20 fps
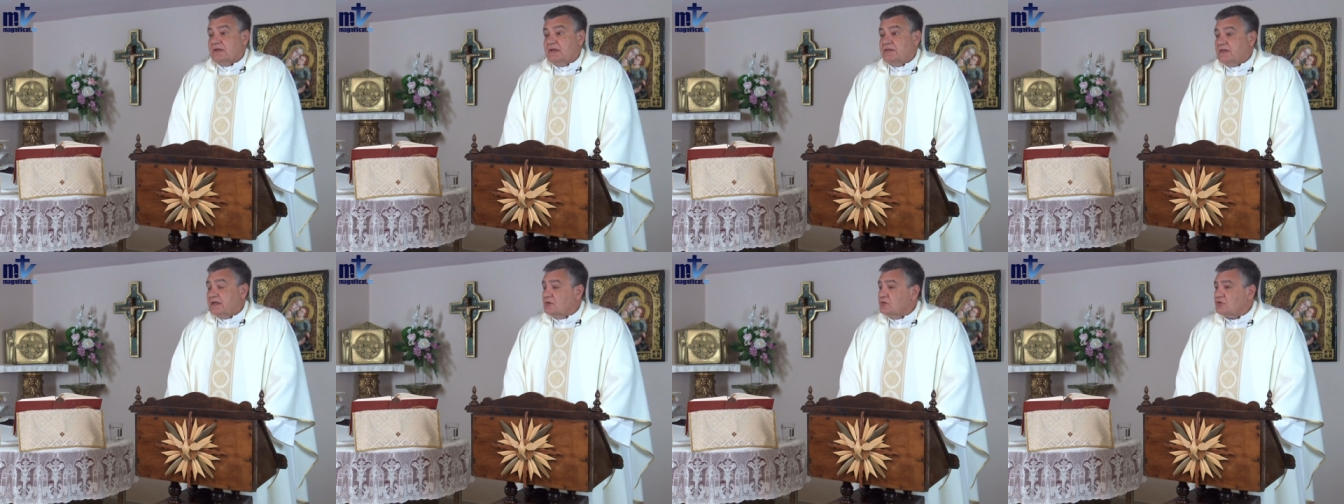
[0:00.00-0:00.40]

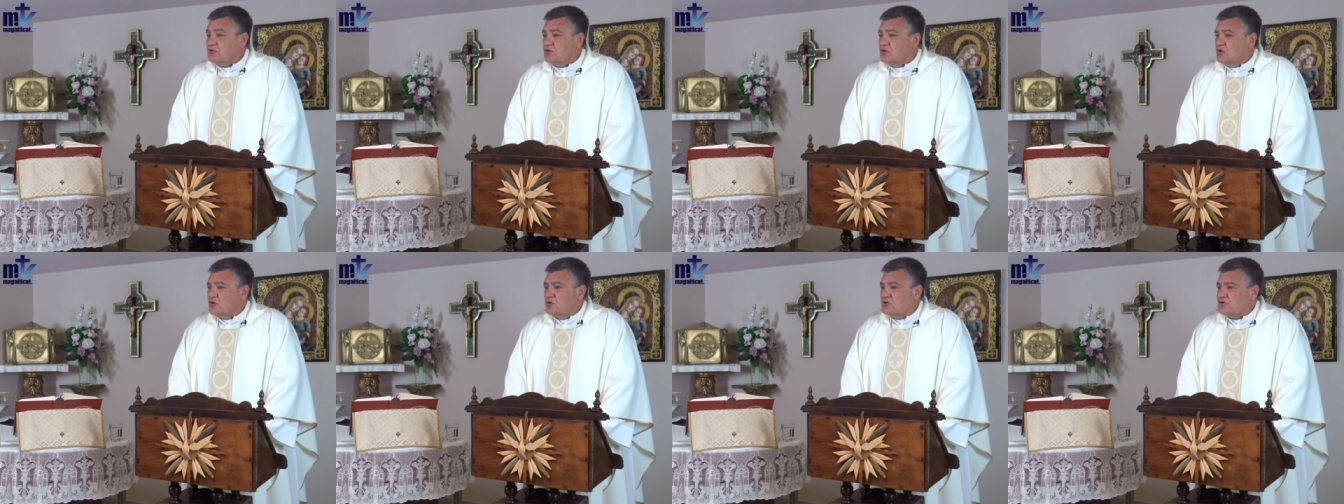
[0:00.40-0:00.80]

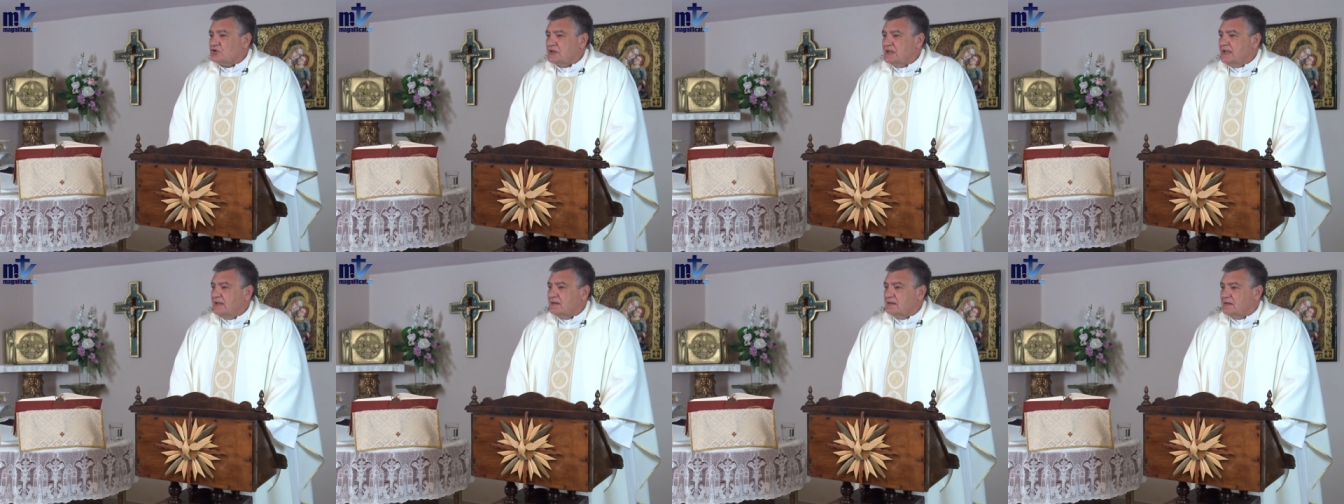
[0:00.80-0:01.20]
Perhaps
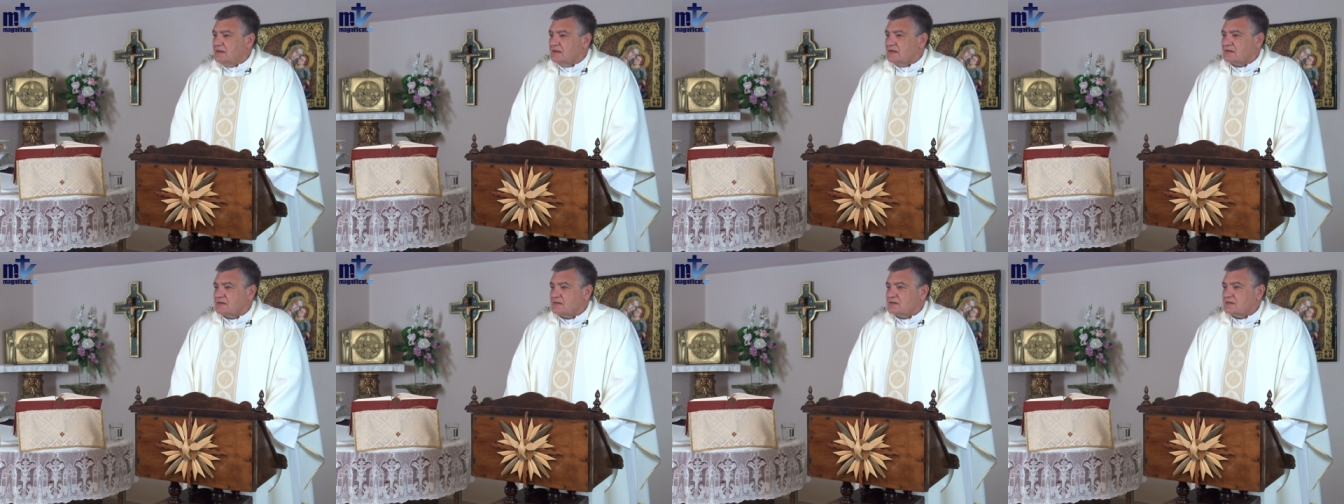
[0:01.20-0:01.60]
they are not
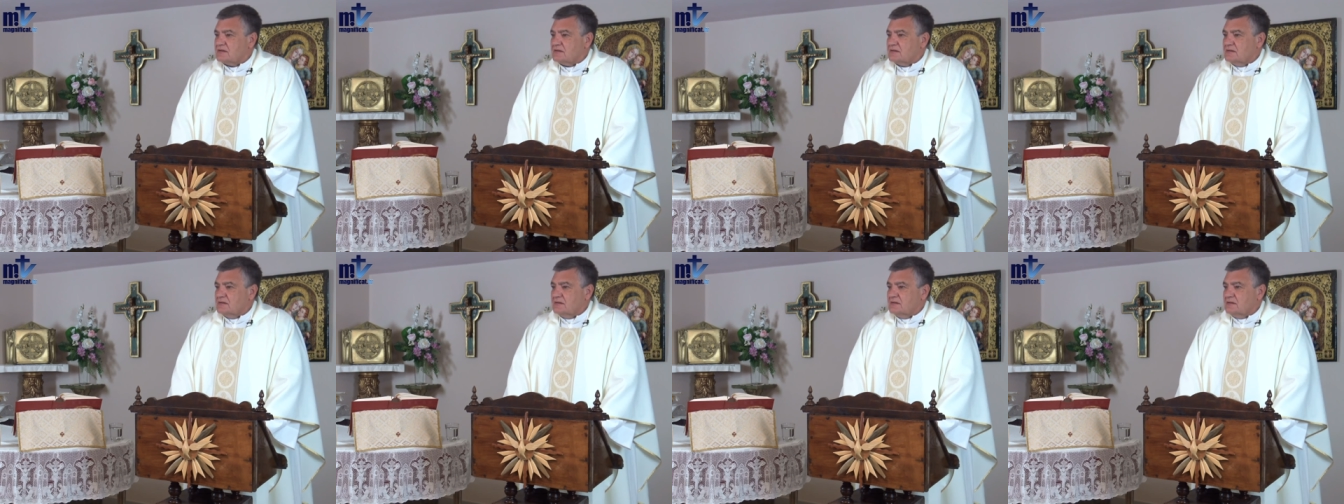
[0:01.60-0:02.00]

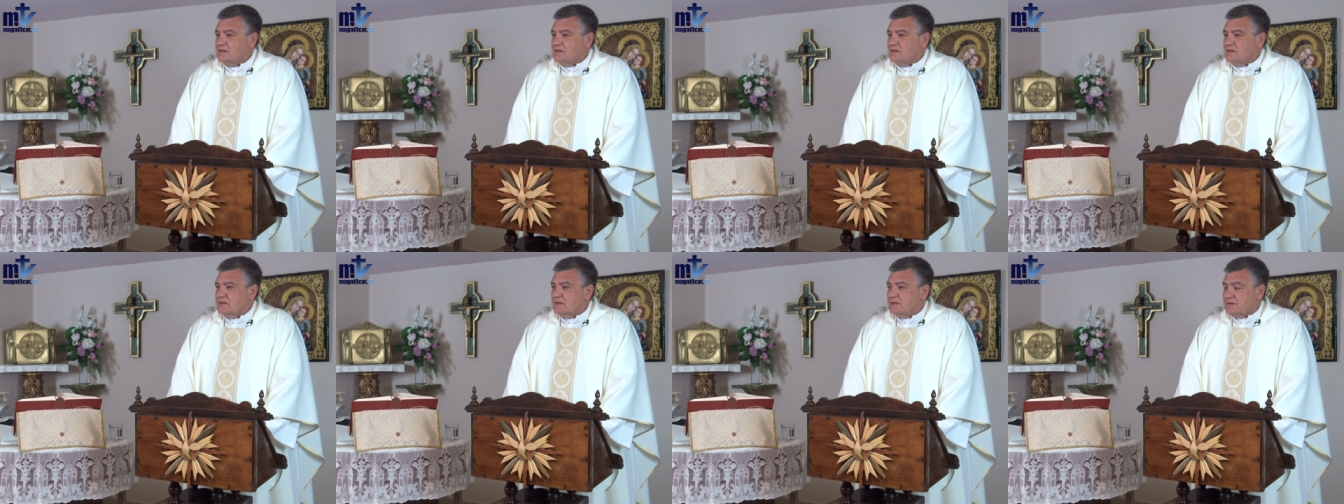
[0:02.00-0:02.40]
aware
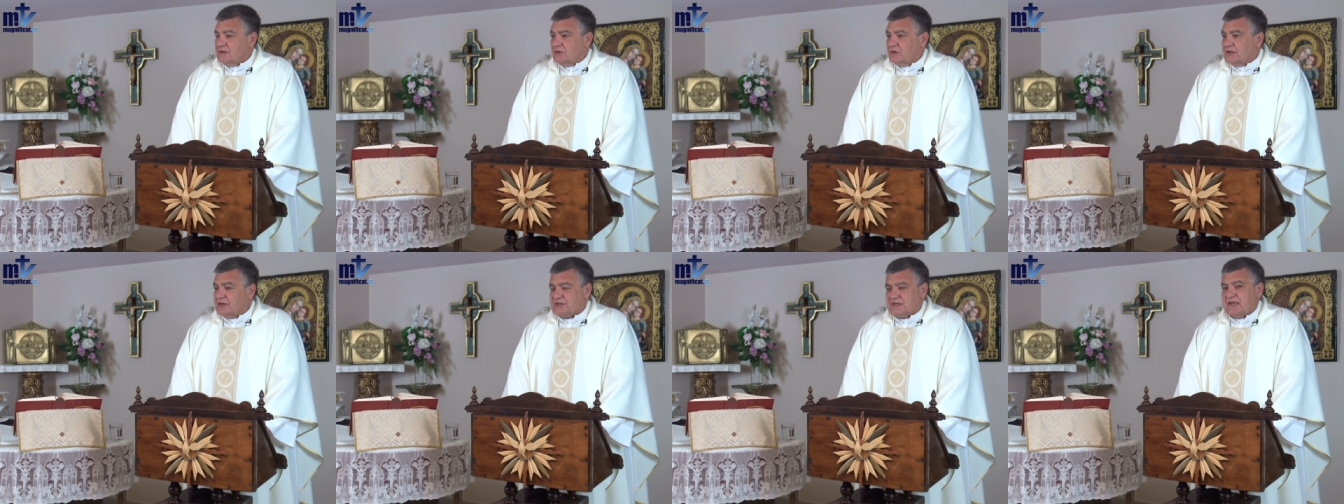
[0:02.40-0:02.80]
of what
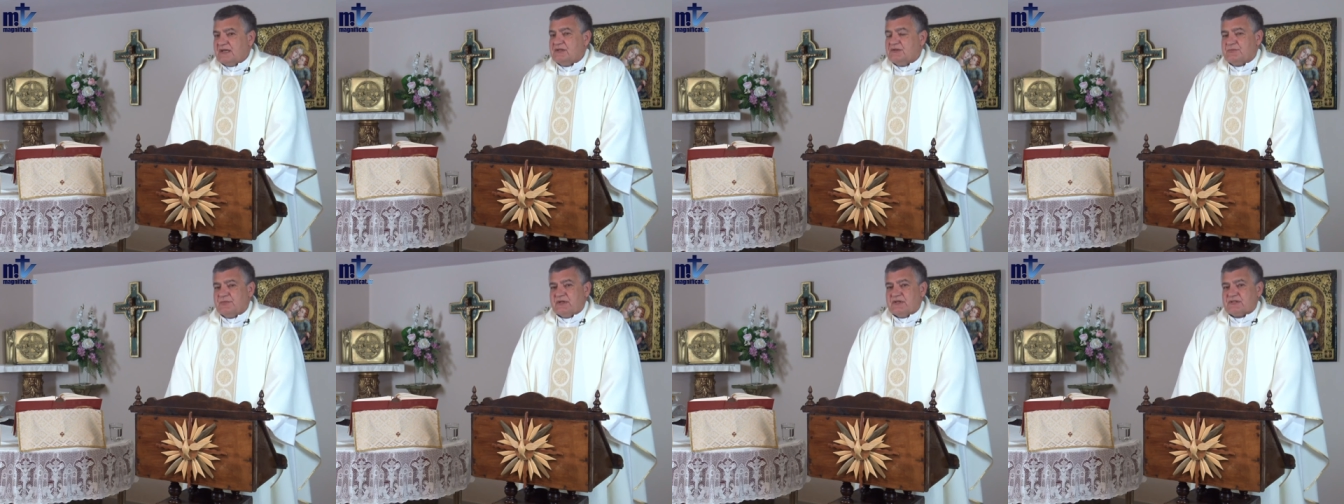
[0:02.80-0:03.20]
they are
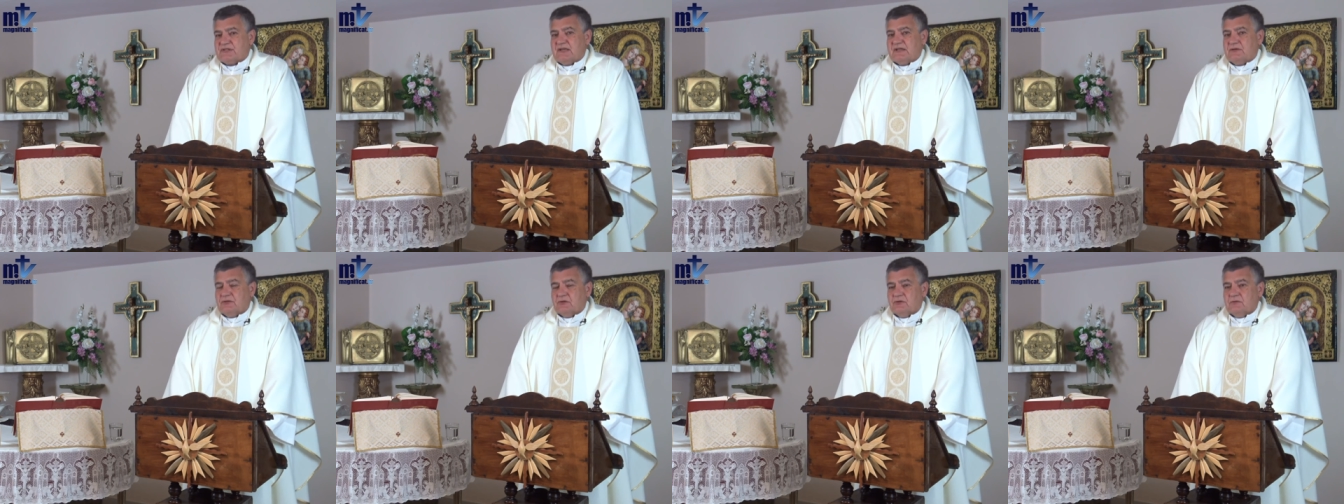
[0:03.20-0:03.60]

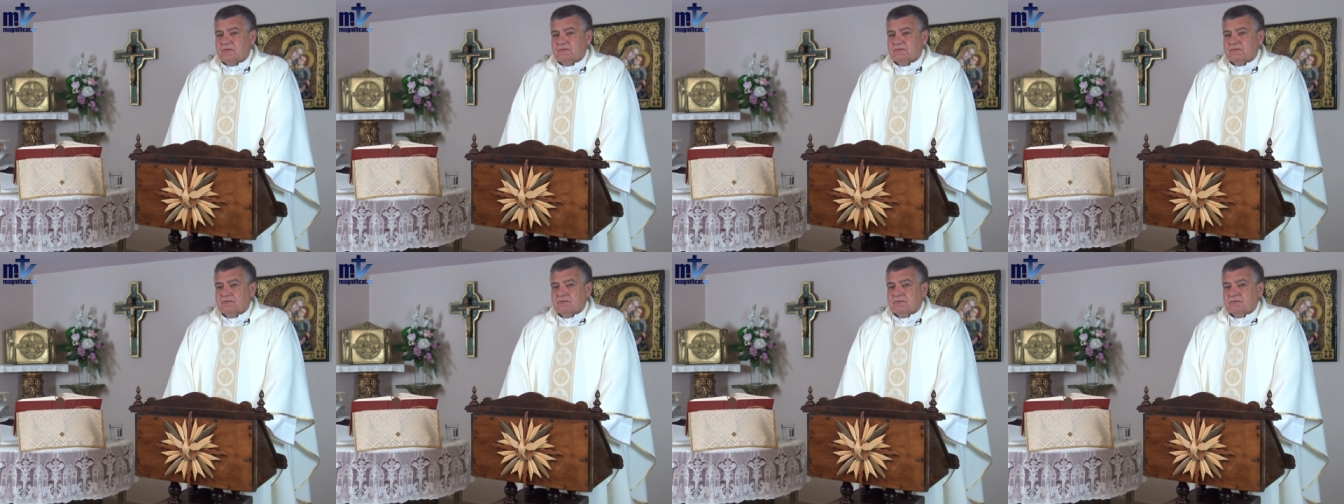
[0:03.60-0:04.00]

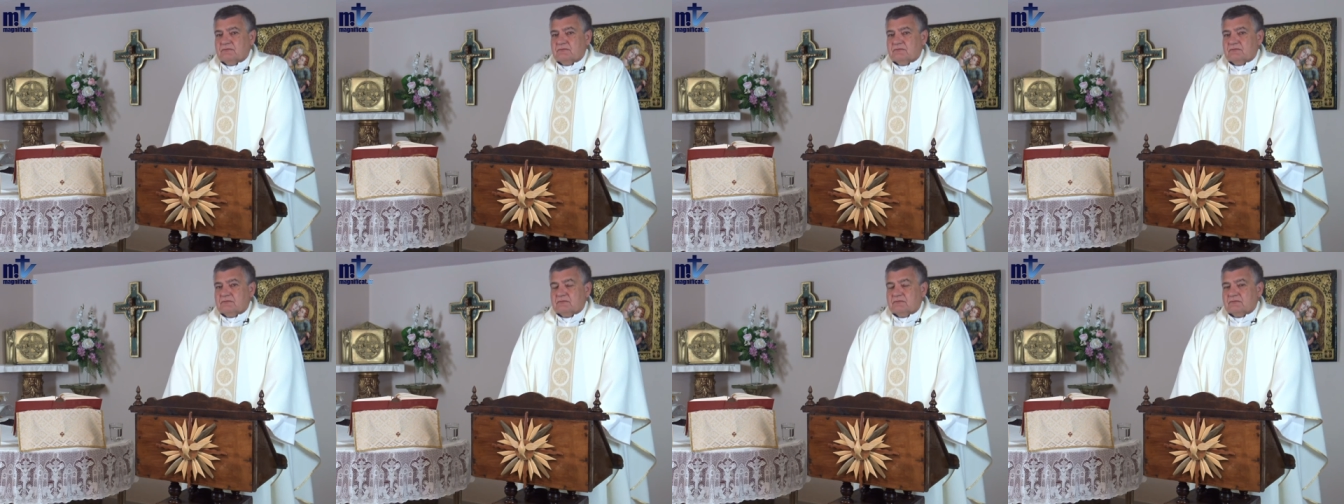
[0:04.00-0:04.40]
experiencing,
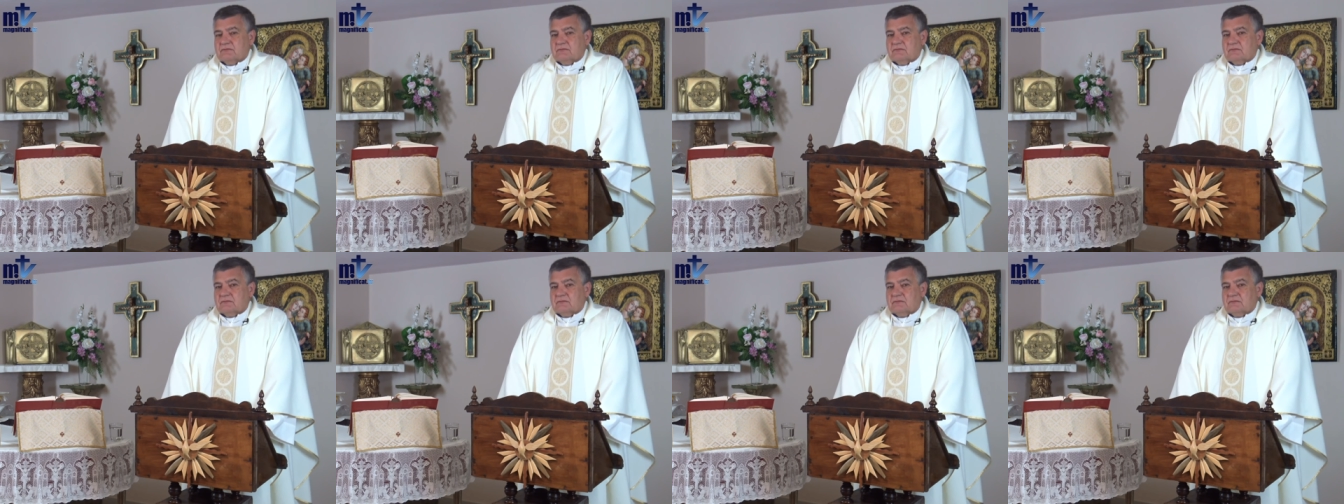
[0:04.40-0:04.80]

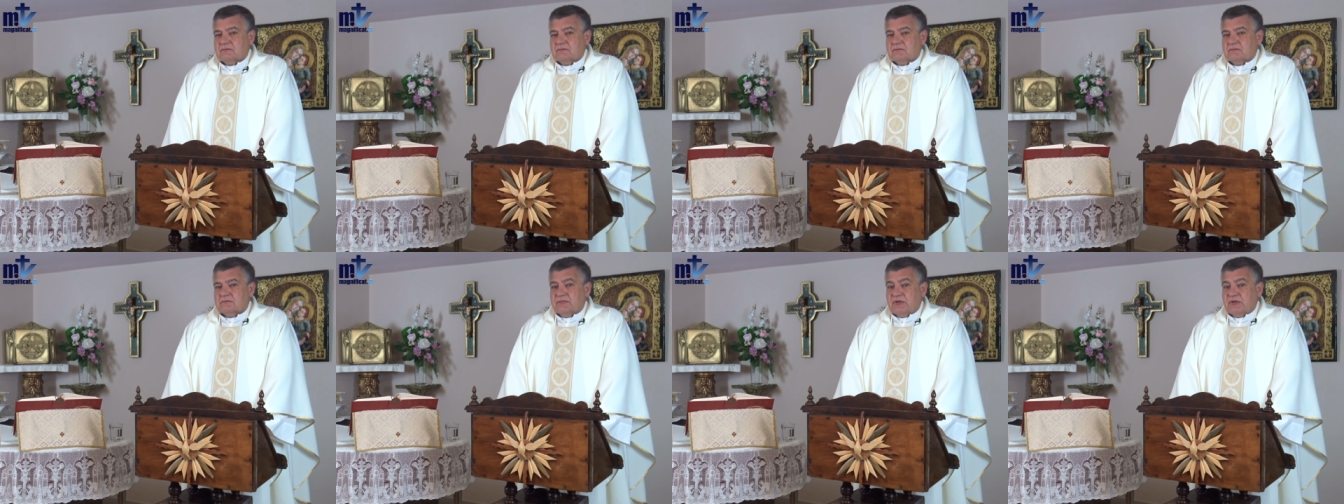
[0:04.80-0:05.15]
but